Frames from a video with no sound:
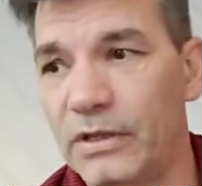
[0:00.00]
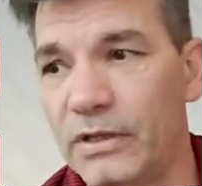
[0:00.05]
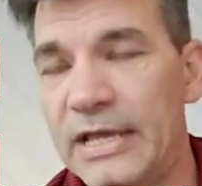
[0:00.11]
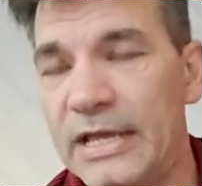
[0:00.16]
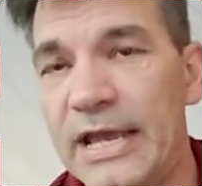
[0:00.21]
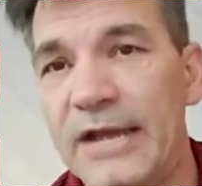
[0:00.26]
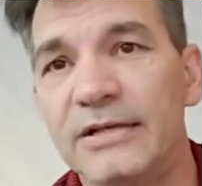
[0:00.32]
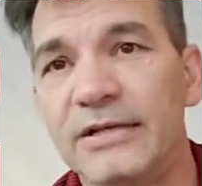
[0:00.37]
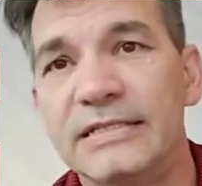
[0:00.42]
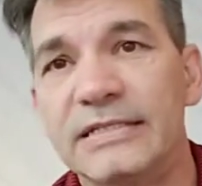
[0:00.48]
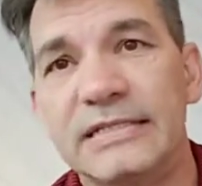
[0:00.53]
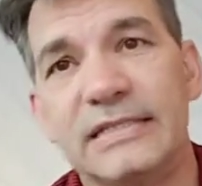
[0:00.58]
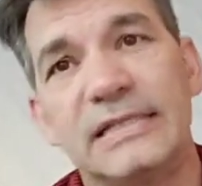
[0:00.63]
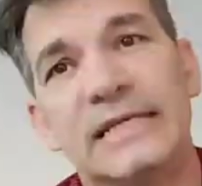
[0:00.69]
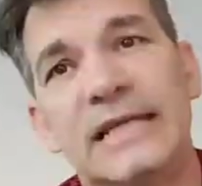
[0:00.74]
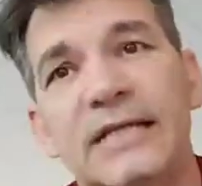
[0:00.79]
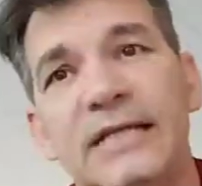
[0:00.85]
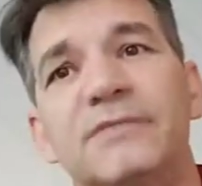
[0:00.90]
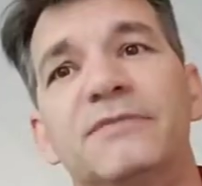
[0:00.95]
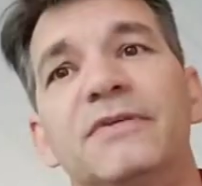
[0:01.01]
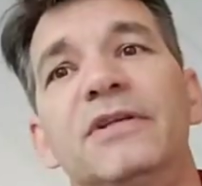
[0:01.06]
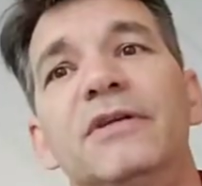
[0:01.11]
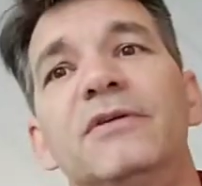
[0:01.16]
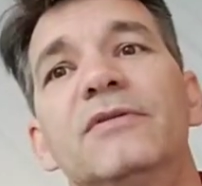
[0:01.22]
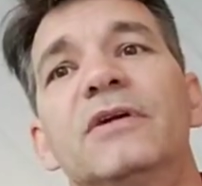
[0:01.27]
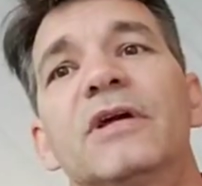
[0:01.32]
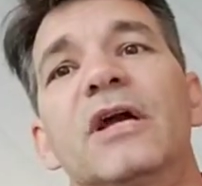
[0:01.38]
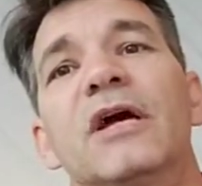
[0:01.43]
care to see the next
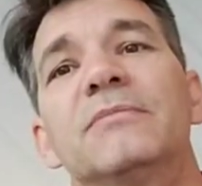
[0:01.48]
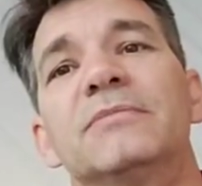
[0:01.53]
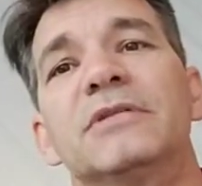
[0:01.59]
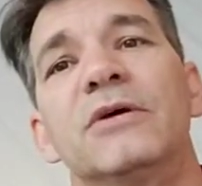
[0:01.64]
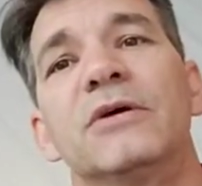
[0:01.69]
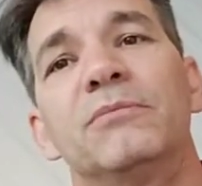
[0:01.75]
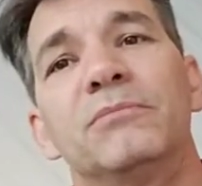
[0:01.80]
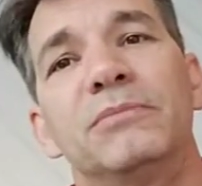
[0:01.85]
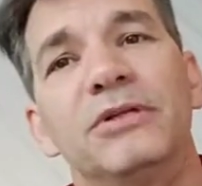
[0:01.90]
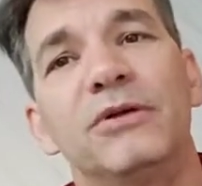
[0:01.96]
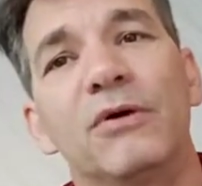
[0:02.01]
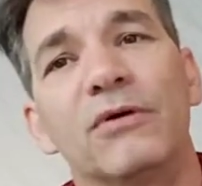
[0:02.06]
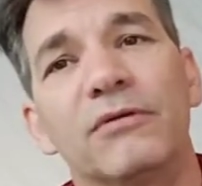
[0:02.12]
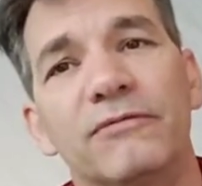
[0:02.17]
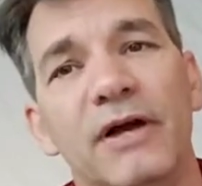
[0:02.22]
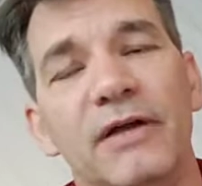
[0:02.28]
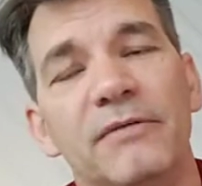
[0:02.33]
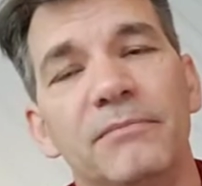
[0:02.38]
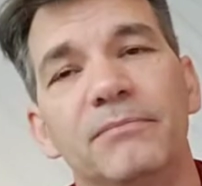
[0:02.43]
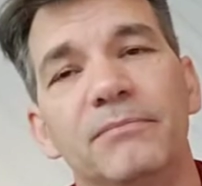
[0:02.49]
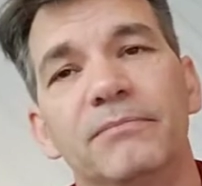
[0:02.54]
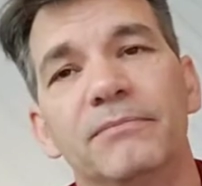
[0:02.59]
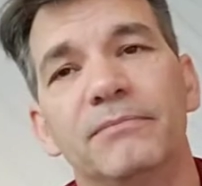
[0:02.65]
video that comes out and be notified,